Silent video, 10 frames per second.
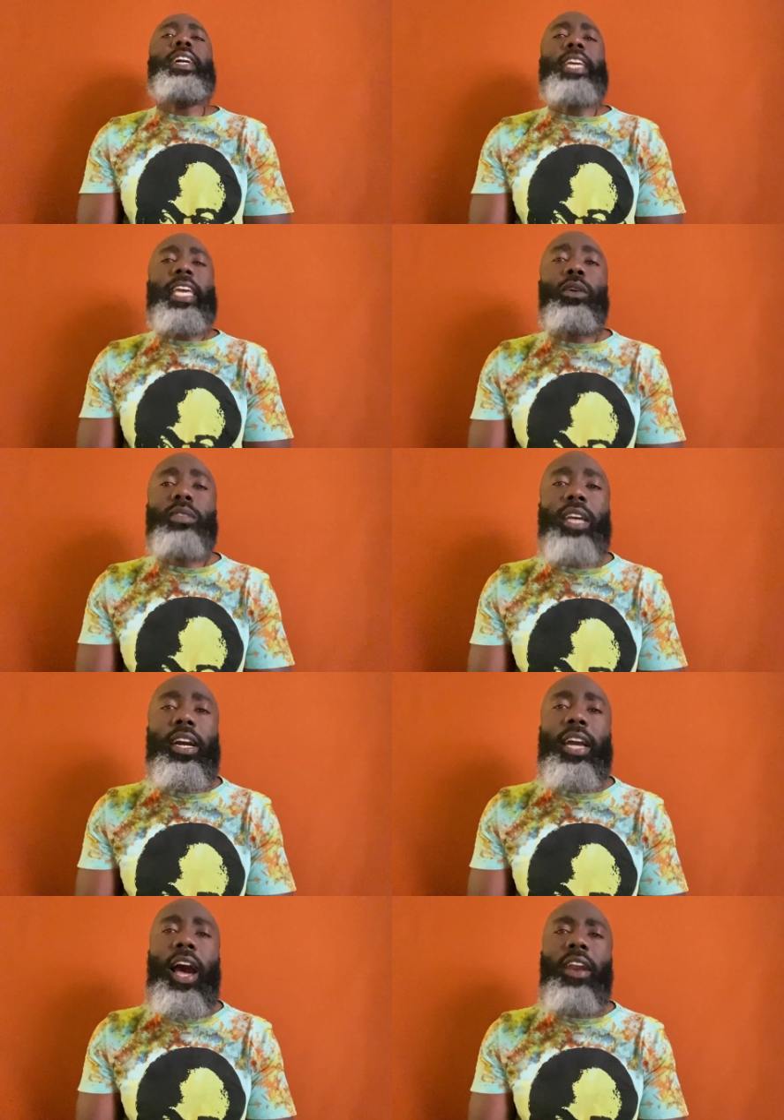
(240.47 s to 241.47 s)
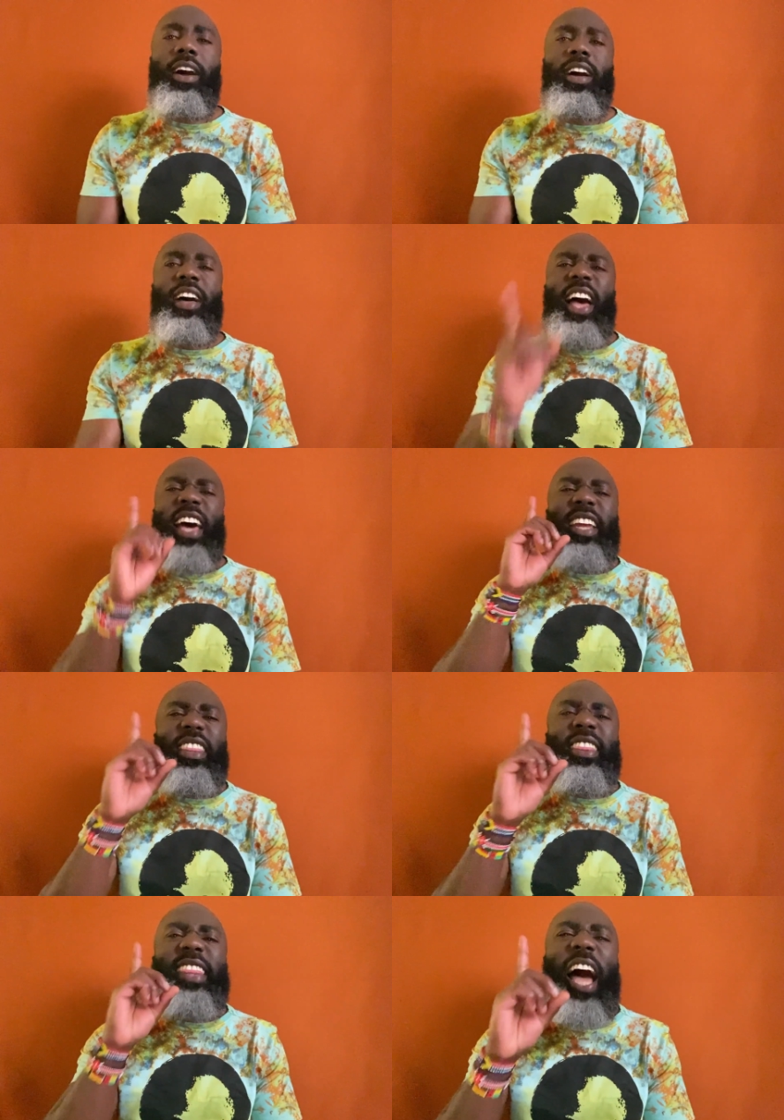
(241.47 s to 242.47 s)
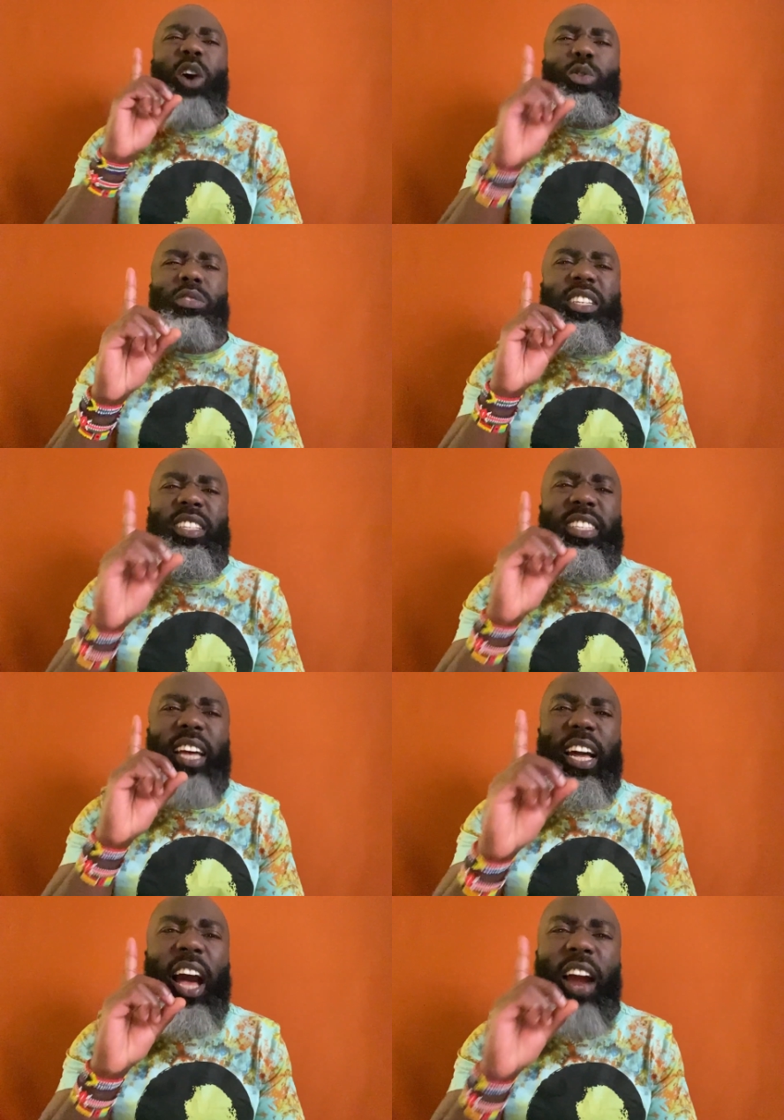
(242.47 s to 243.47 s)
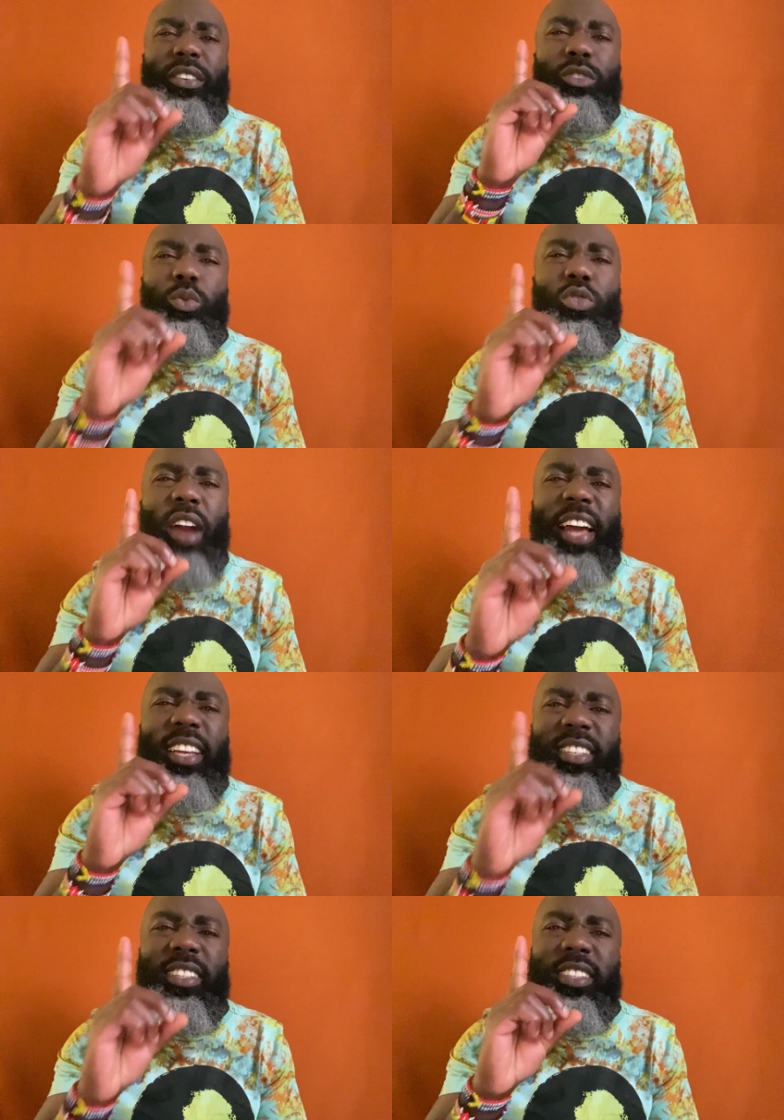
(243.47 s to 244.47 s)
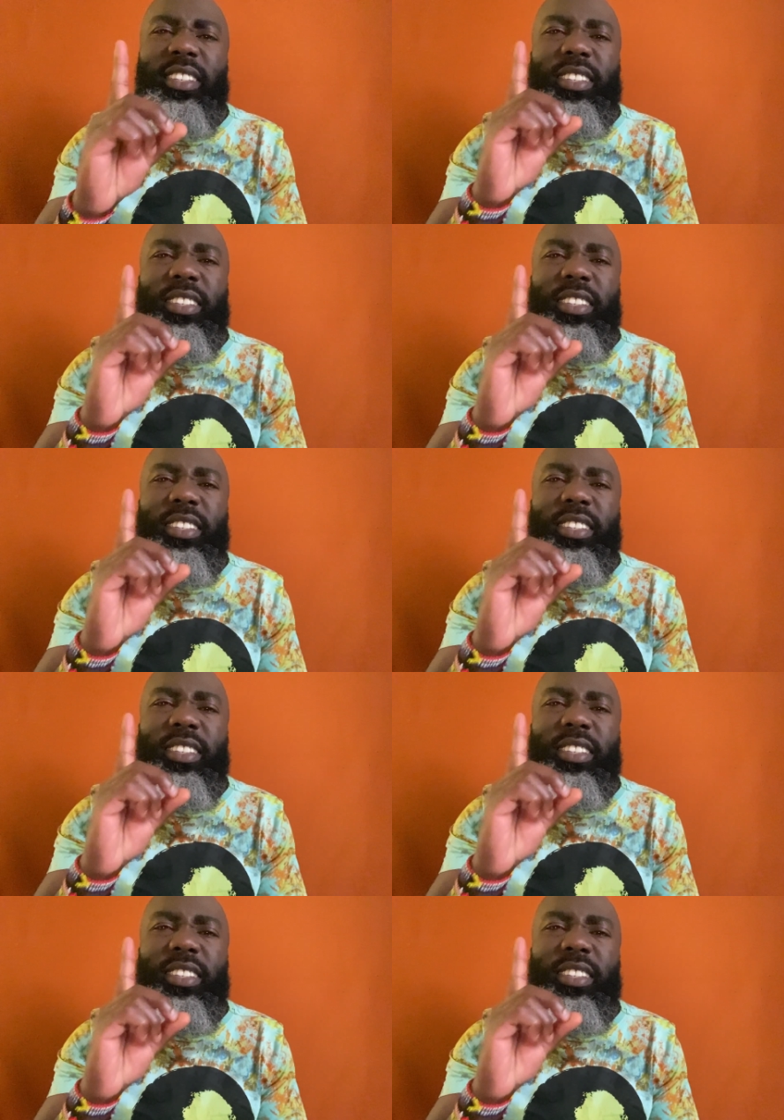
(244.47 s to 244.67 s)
kill Sankara and a thousand Sankaras will rise.